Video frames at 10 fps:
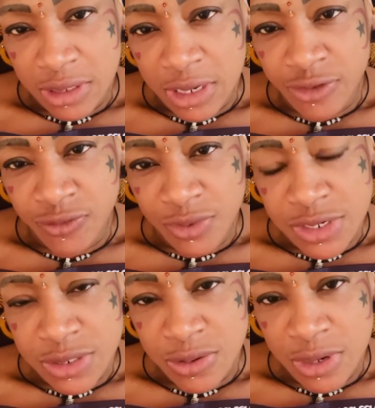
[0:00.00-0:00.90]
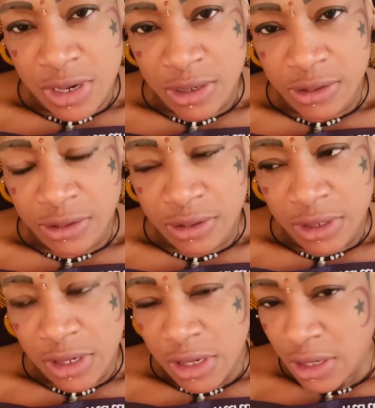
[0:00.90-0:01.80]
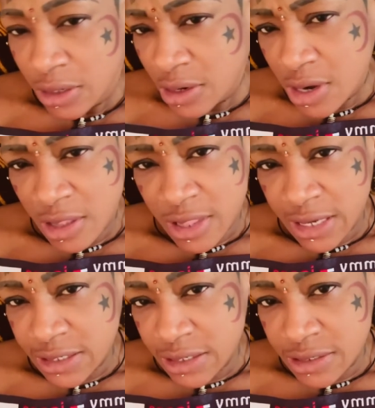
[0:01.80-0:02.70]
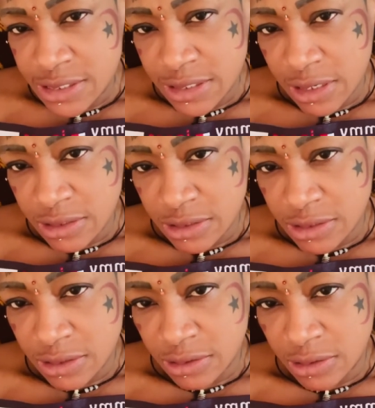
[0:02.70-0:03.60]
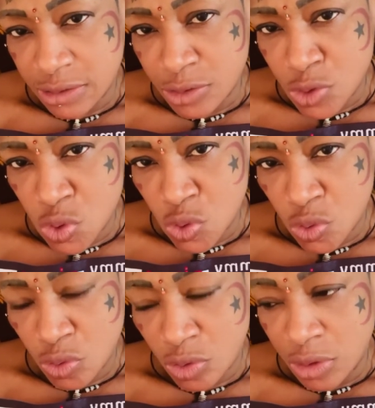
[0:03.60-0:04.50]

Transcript: That's what you are. You're not that innocent. No.